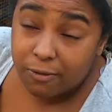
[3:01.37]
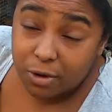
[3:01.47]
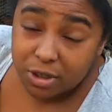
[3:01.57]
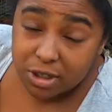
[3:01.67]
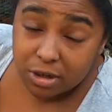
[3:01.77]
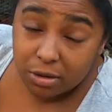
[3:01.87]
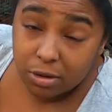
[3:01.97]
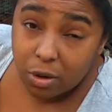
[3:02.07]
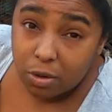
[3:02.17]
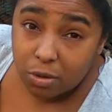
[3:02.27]
versus our
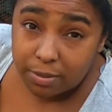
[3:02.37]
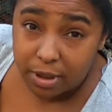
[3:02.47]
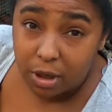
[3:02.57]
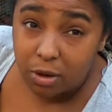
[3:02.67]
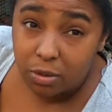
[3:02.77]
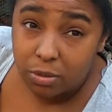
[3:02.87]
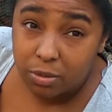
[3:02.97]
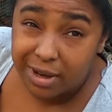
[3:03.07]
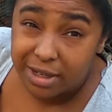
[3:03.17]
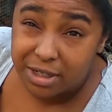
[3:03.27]
local mill
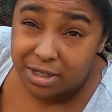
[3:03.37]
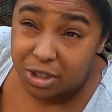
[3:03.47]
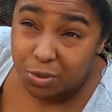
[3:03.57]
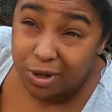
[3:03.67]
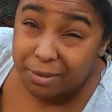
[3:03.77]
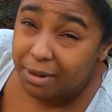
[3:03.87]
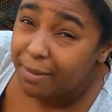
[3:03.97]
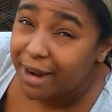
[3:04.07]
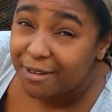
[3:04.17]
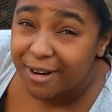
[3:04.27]
was a
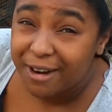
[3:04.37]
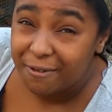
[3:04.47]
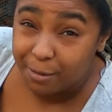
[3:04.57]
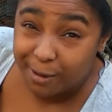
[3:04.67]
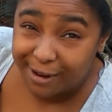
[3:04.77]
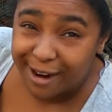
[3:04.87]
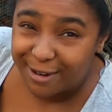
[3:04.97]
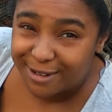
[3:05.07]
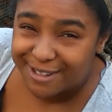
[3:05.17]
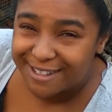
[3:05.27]
20-minute bike ride from our
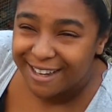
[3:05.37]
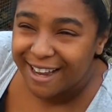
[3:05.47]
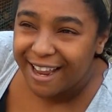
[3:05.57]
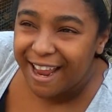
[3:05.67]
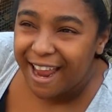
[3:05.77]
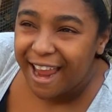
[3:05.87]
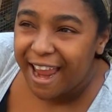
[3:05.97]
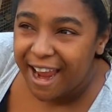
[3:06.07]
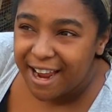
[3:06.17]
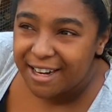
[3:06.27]
house,
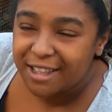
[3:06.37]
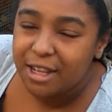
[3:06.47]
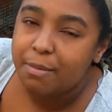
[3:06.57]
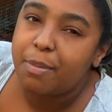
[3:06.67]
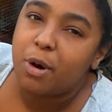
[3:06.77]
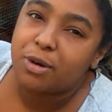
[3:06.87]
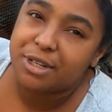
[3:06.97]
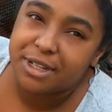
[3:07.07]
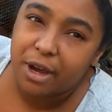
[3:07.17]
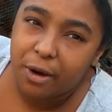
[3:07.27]
and they
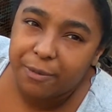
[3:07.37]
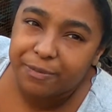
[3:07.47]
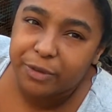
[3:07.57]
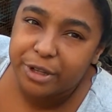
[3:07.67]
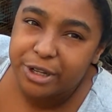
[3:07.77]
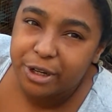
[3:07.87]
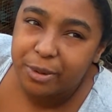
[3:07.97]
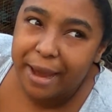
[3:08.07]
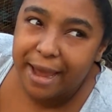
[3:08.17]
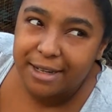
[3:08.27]
bulk sell. So
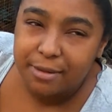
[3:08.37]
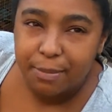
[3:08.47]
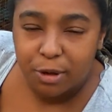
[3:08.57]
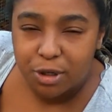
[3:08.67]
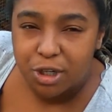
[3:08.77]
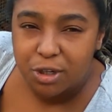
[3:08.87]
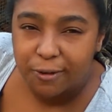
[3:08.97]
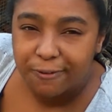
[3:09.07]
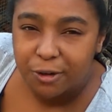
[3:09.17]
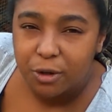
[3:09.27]
you had to purchase
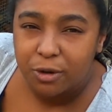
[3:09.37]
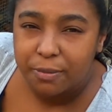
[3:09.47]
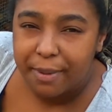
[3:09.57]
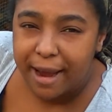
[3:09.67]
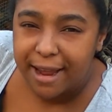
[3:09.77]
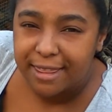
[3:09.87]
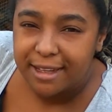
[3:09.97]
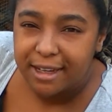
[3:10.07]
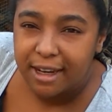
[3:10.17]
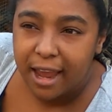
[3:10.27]
your food by
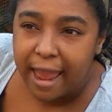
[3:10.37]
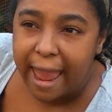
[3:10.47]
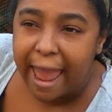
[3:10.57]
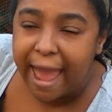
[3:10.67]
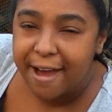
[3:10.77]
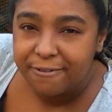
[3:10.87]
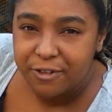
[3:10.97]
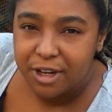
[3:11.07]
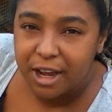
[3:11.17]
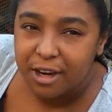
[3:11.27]
the half
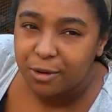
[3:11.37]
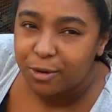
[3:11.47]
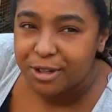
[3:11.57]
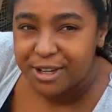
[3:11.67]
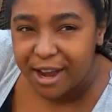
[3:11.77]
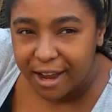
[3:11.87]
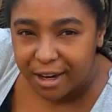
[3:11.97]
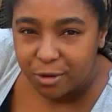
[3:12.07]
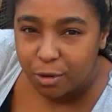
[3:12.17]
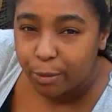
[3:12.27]
ton or
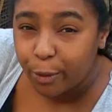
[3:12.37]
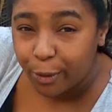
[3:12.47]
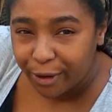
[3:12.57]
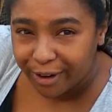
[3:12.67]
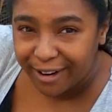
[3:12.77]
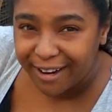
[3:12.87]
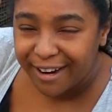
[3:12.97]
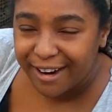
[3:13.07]
ton or more.